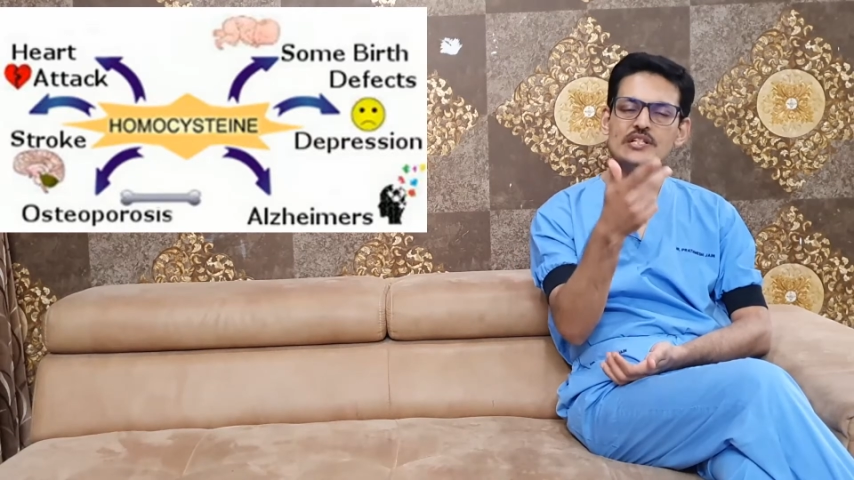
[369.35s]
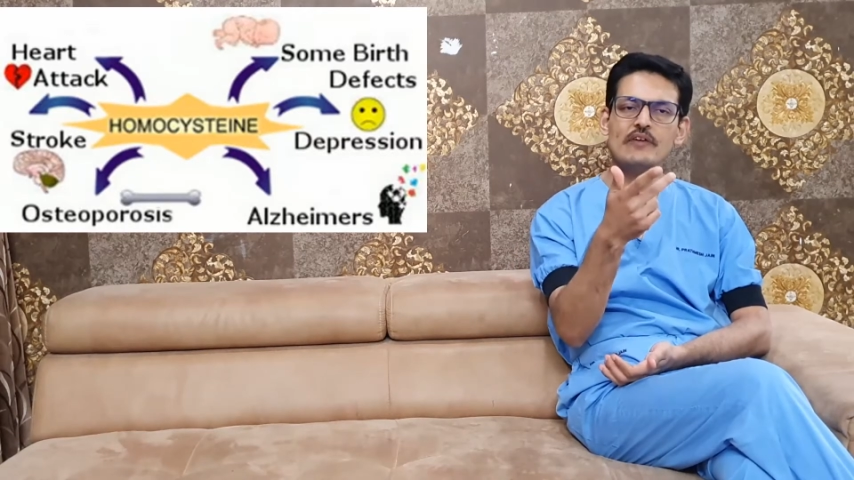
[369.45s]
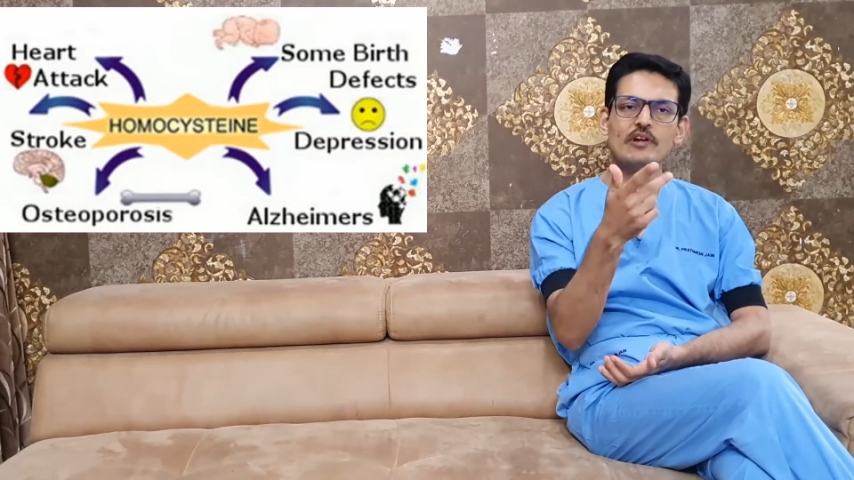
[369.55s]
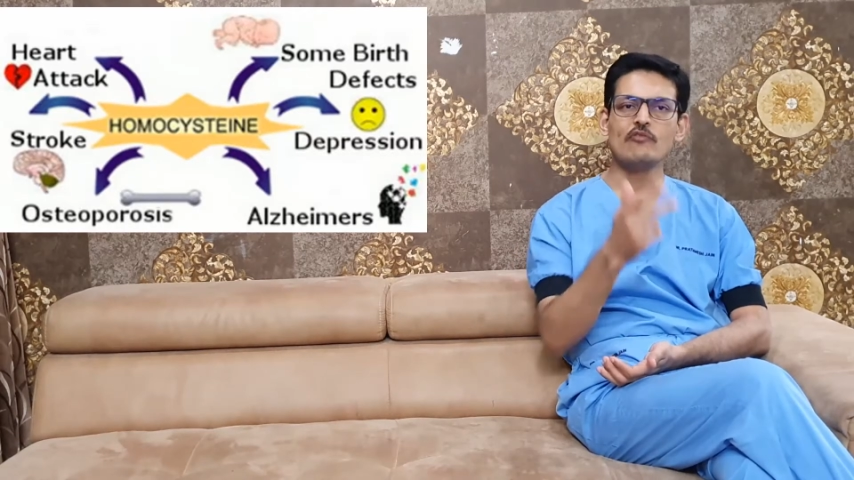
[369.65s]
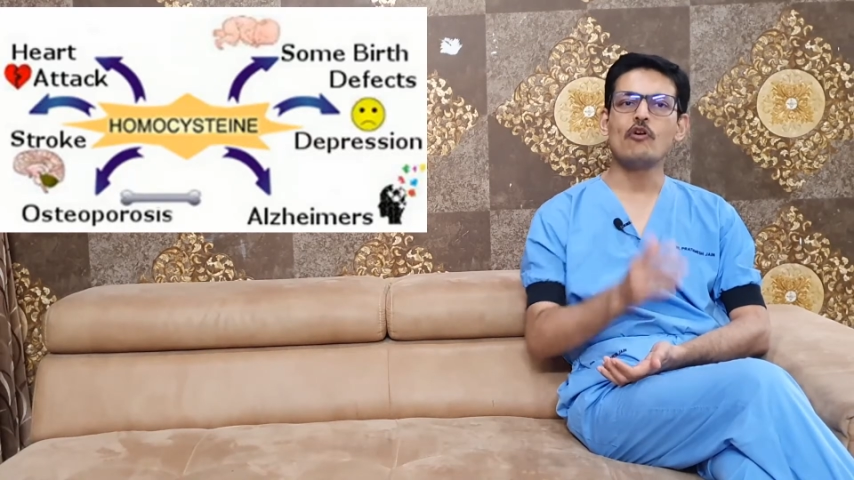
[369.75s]

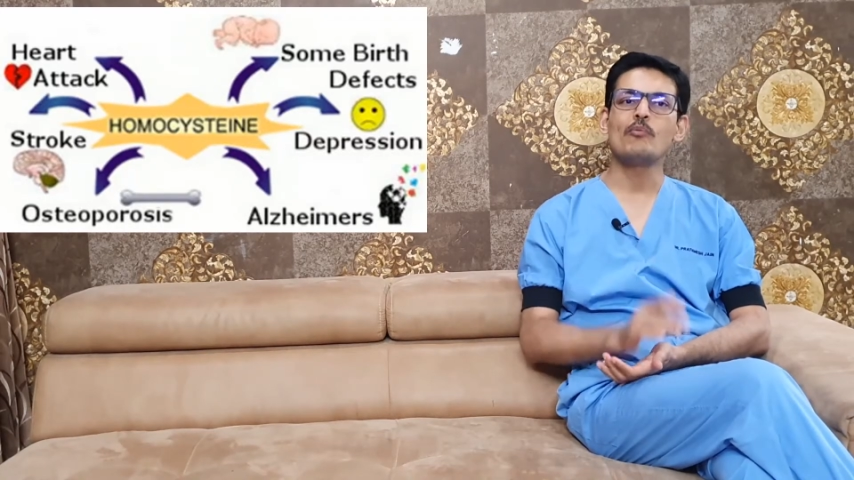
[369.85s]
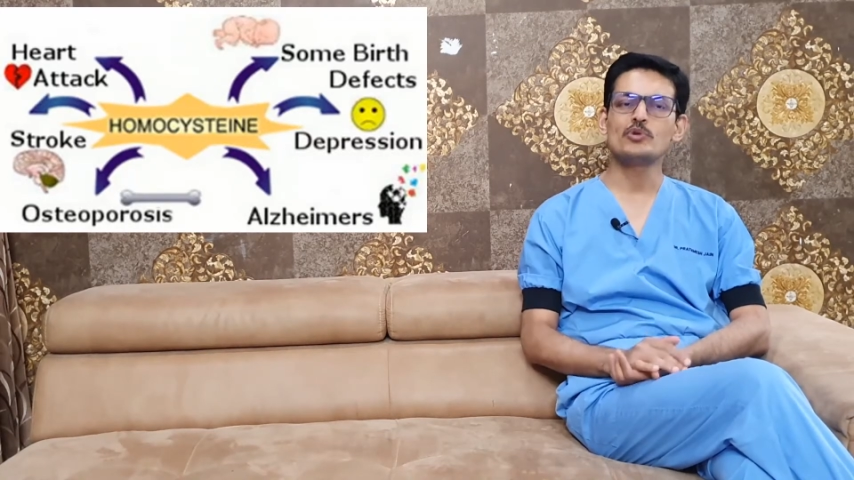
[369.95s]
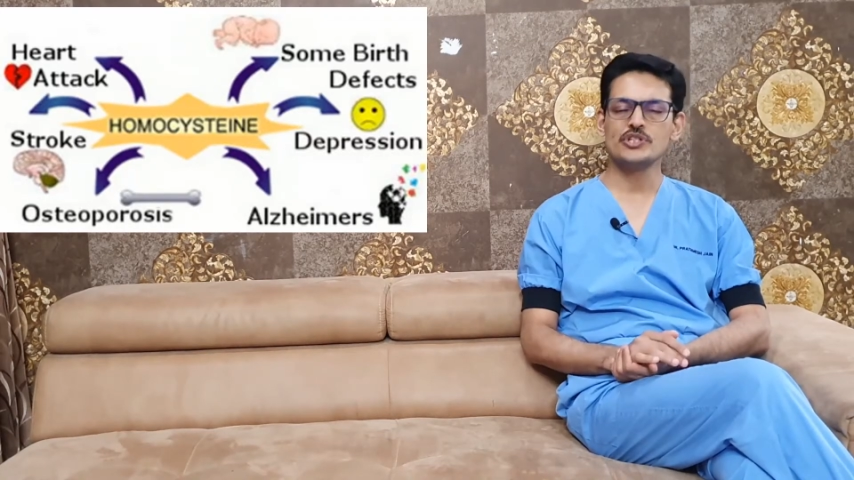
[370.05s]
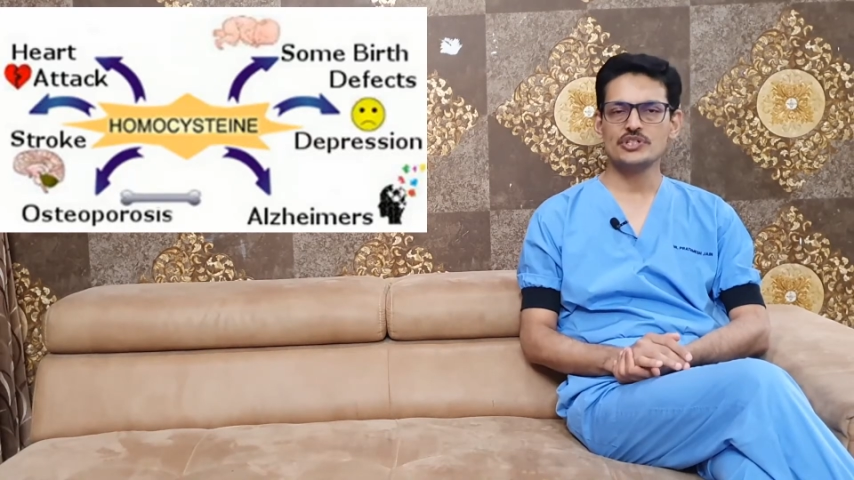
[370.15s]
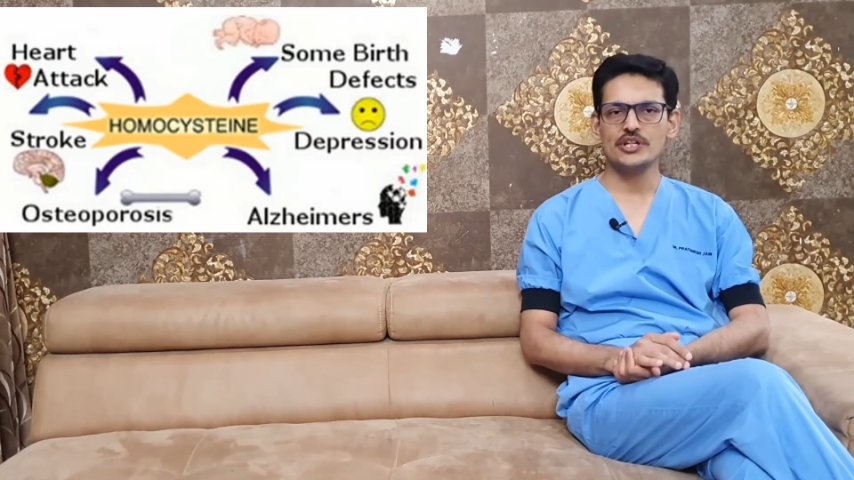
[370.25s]
level of
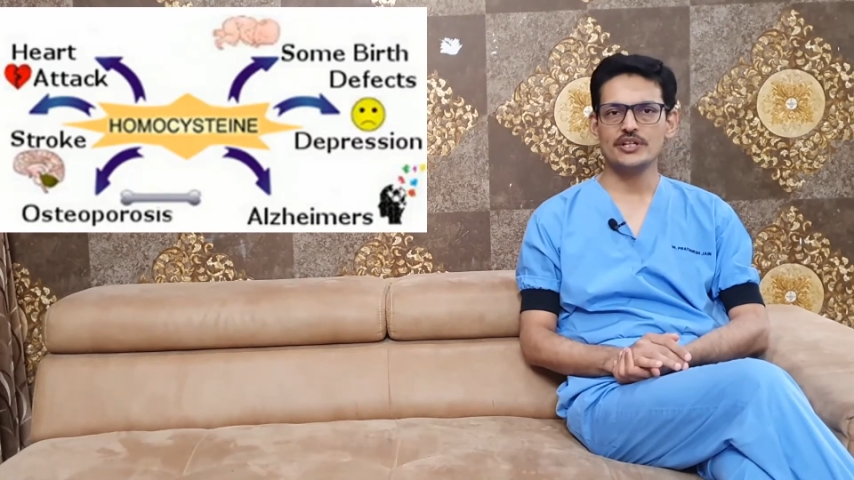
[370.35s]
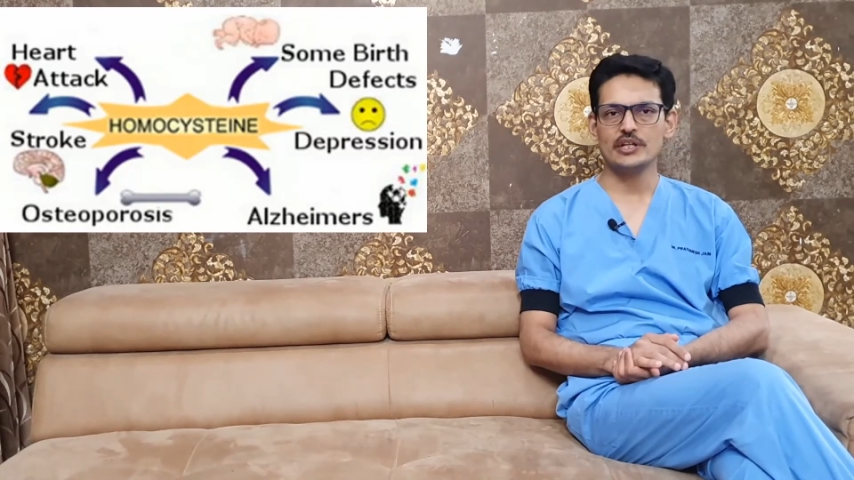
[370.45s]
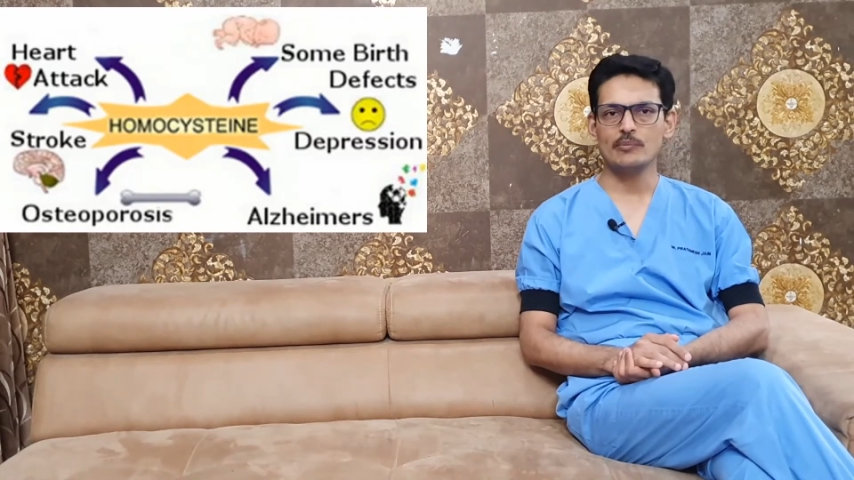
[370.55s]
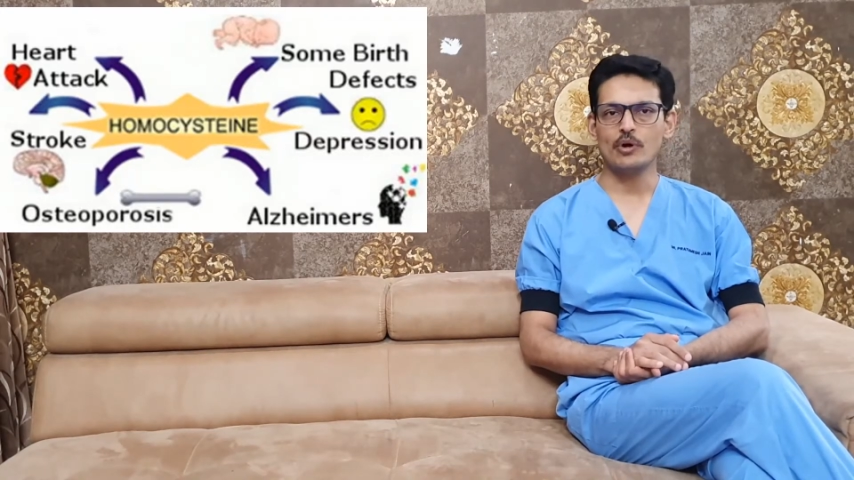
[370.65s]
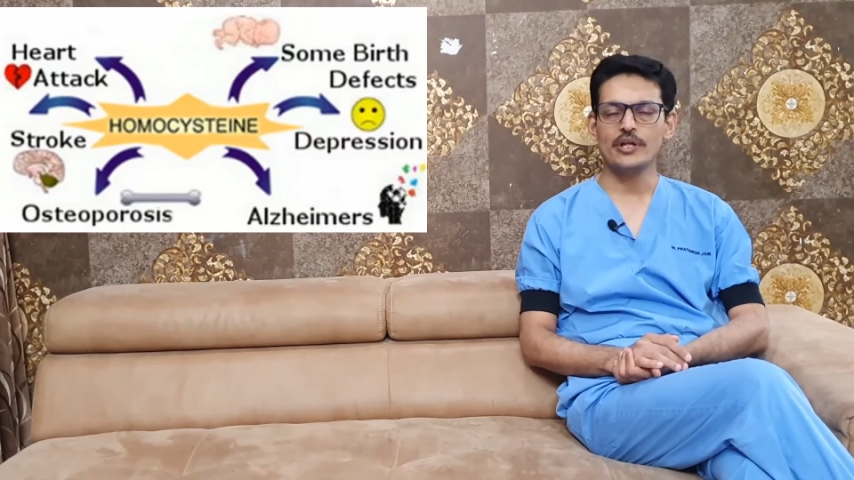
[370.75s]
homocysteine in
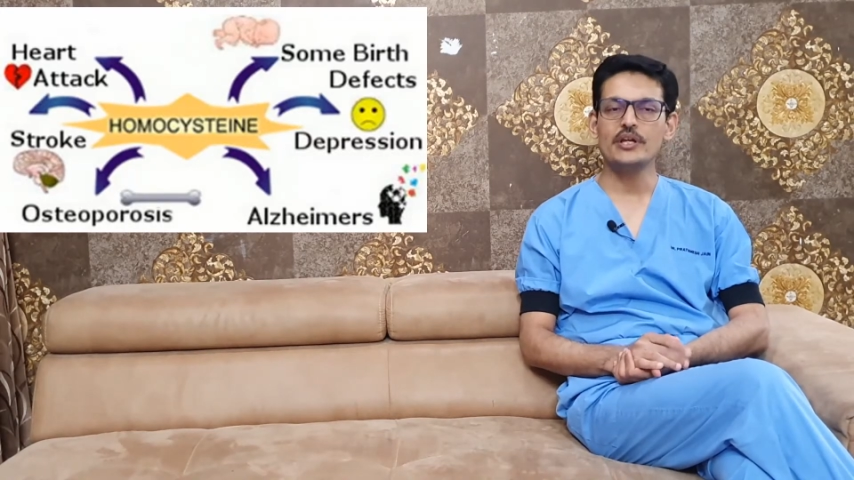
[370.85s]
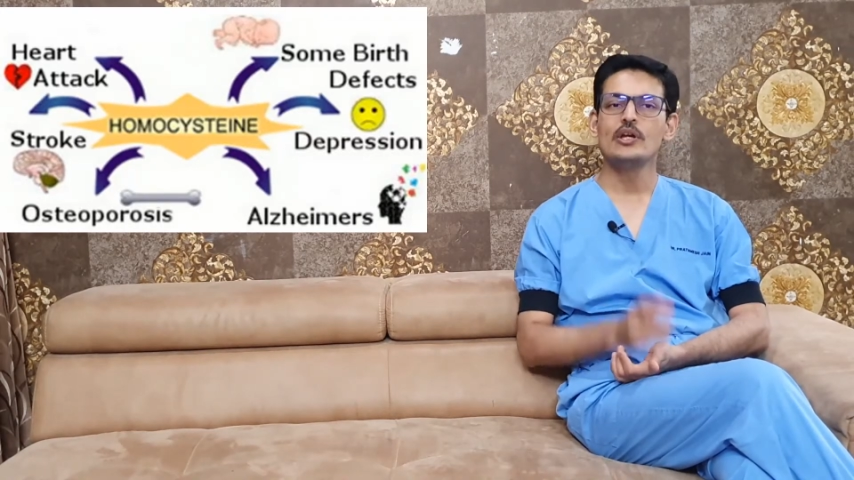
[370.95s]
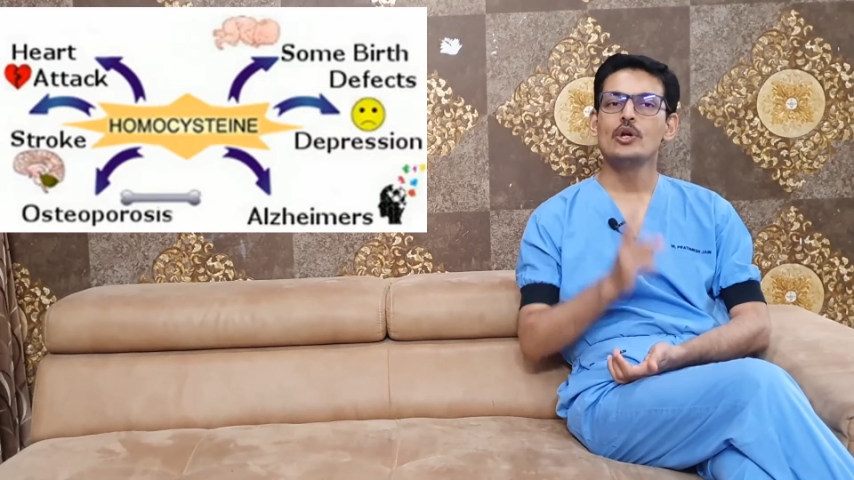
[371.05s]
the body,